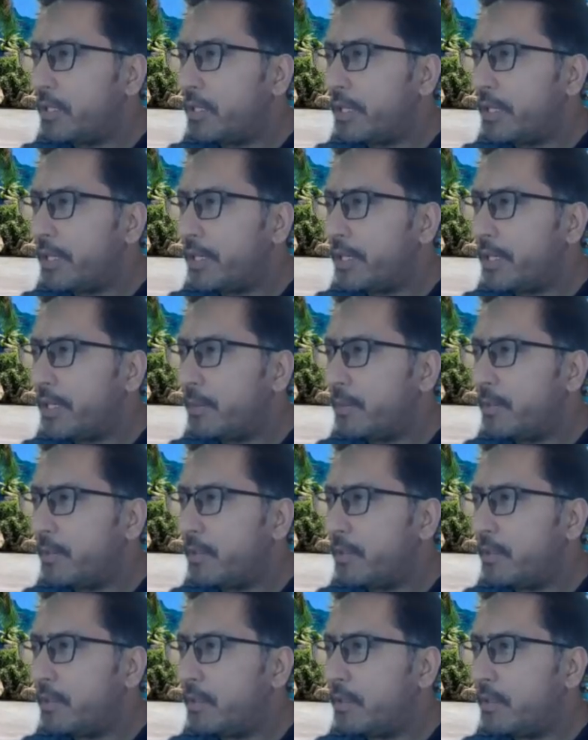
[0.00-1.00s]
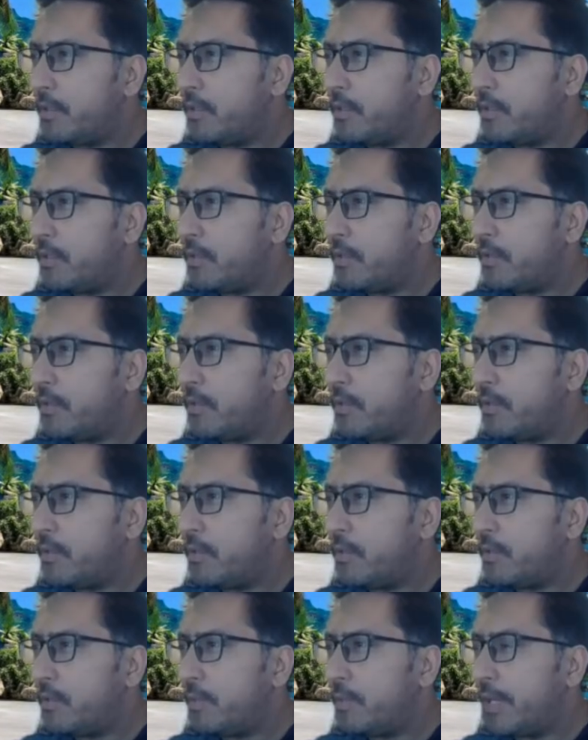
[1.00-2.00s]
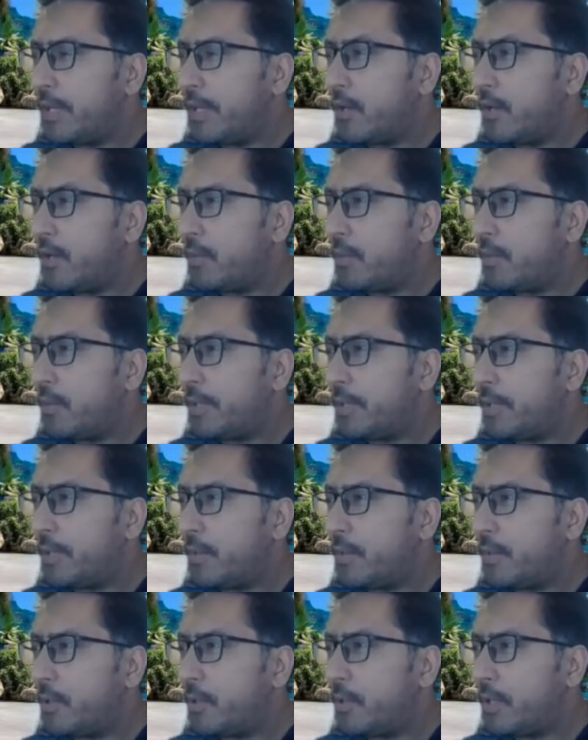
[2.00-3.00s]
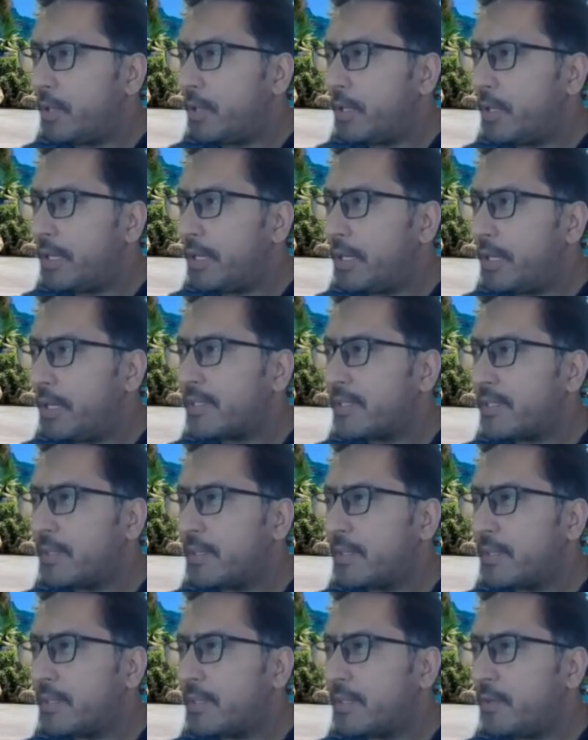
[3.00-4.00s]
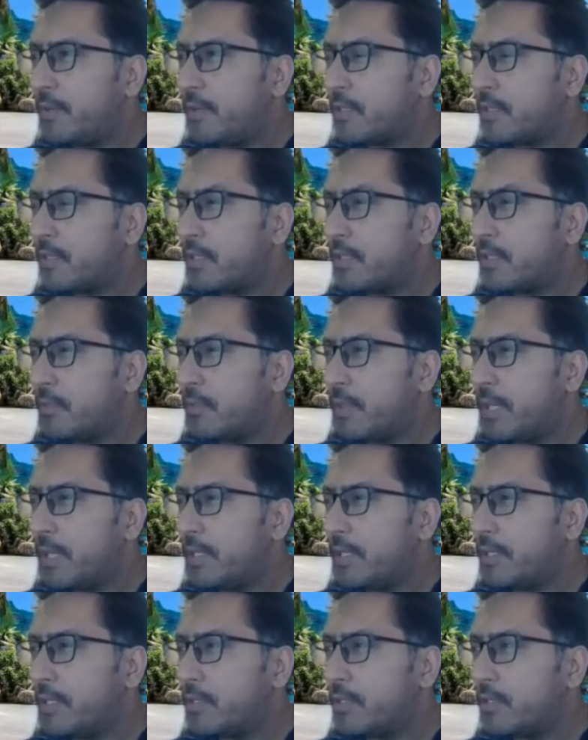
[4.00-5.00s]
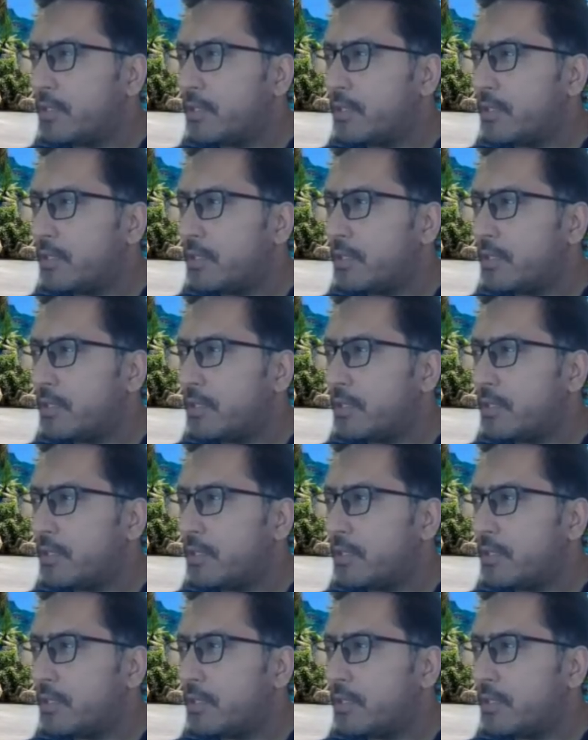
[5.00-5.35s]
Editable by operator employee, except for the external manager.